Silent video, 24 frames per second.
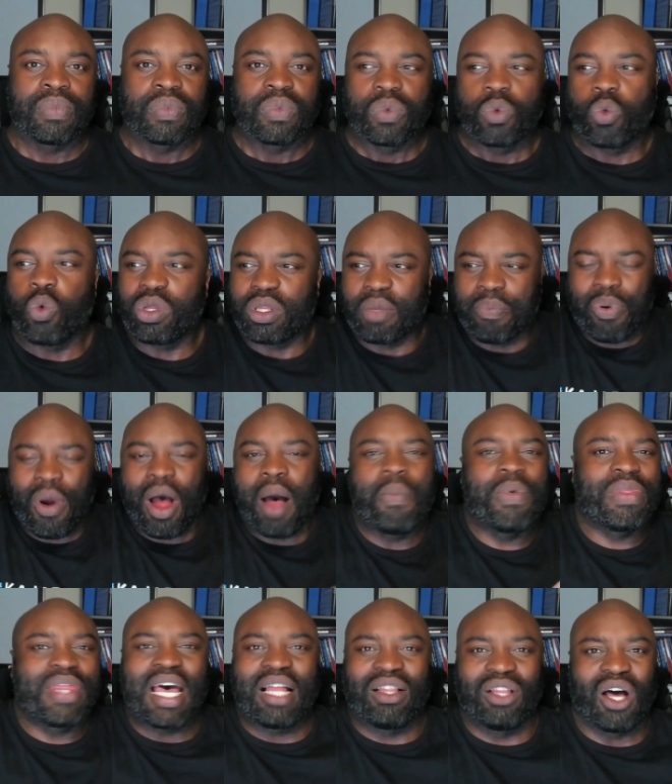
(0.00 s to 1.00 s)
Well, the problem
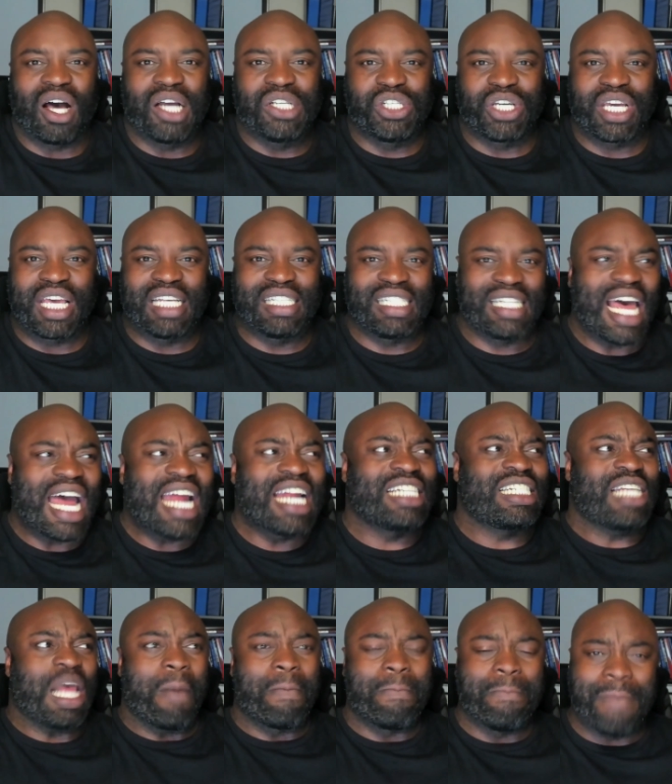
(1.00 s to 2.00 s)
with that logic is that
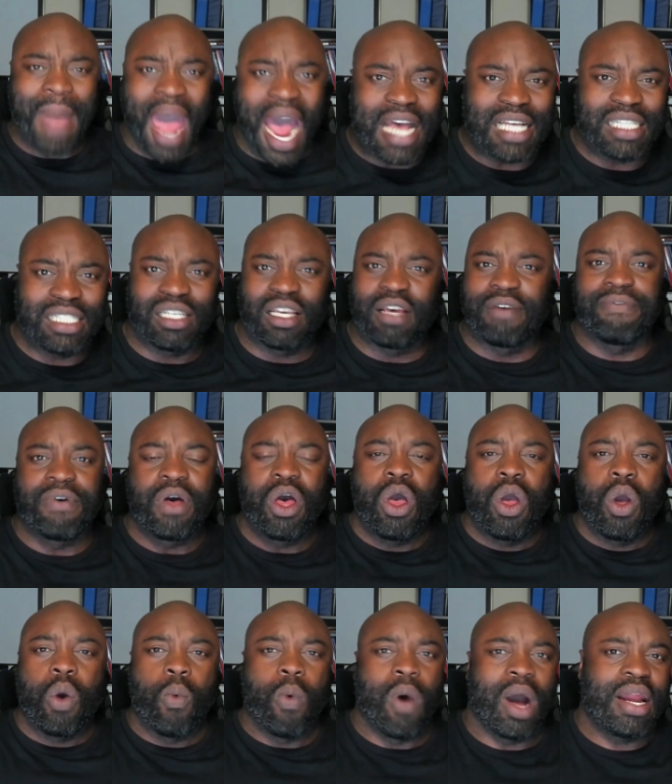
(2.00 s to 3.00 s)
is a massive
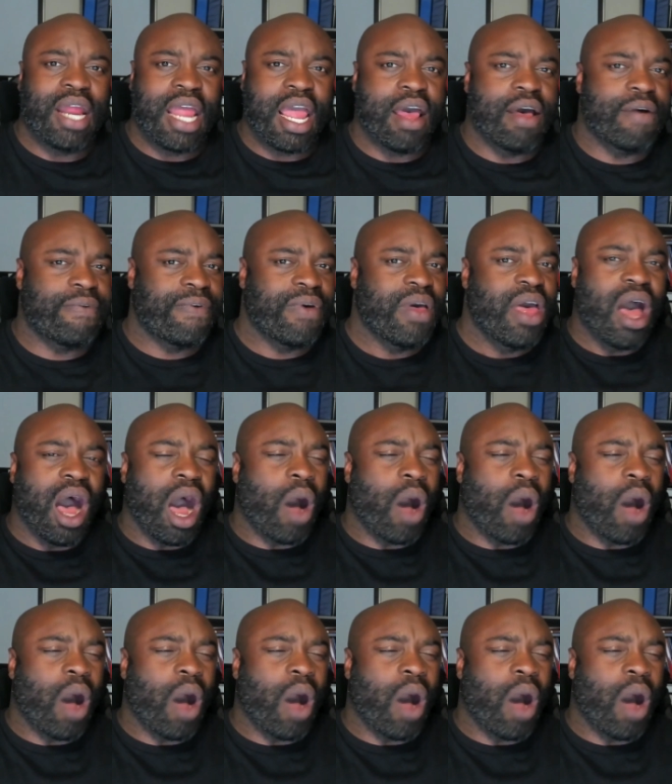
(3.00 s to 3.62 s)
what if,